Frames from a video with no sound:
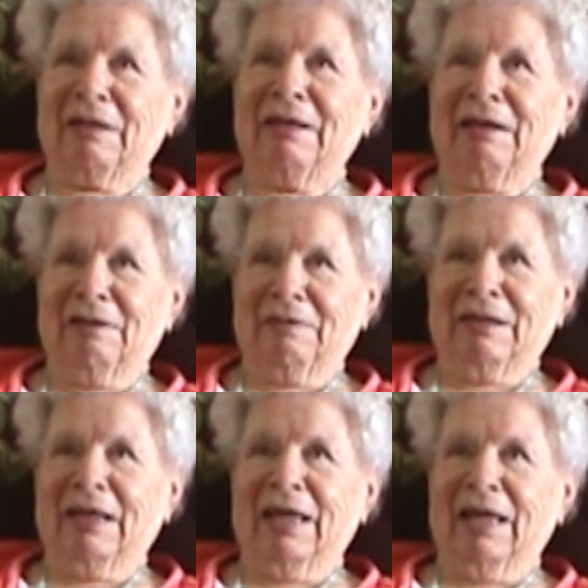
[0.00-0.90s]
Yeah,
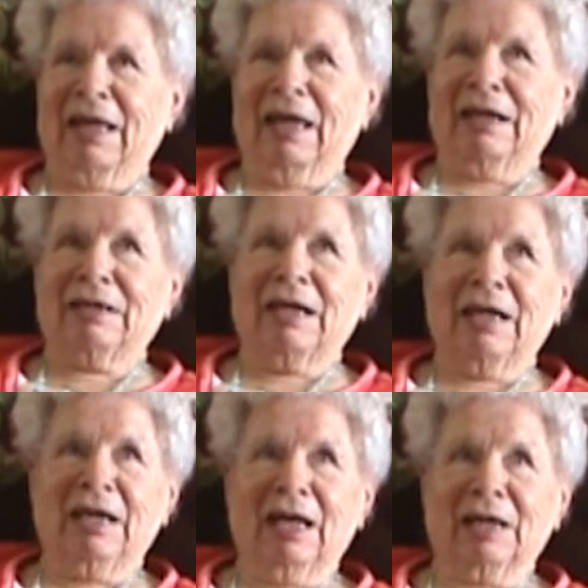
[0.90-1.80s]
and
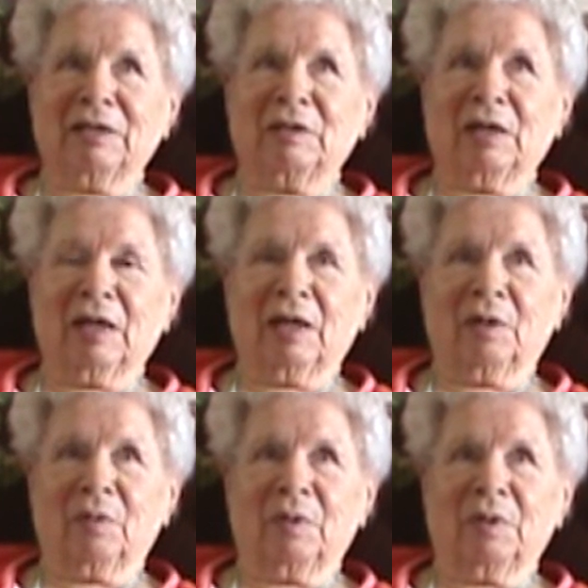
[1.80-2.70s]
he had.
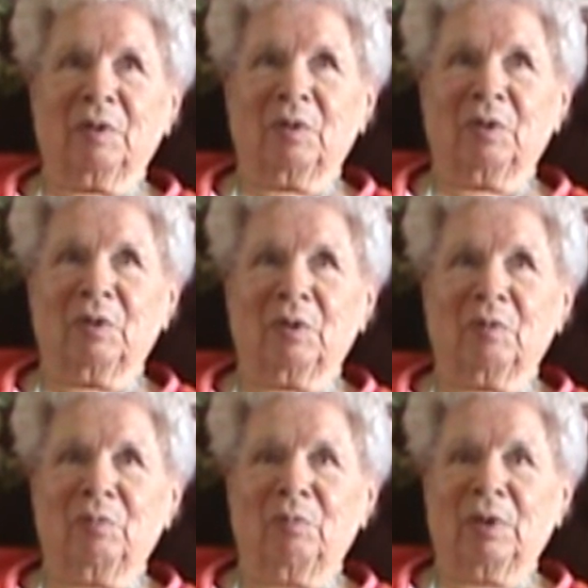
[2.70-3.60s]
Uh,
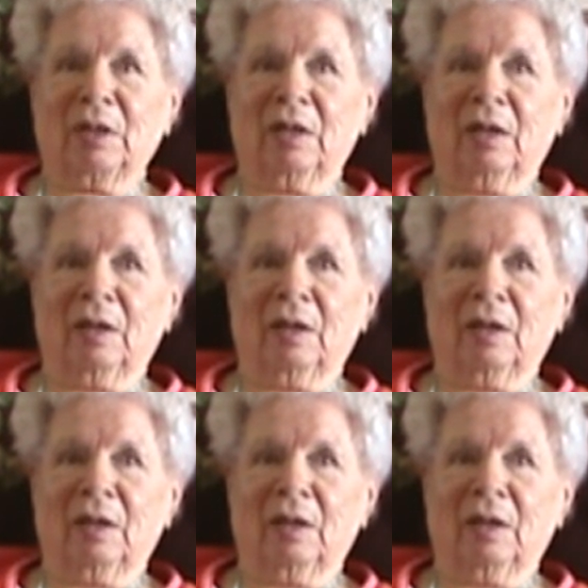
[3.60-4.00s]
been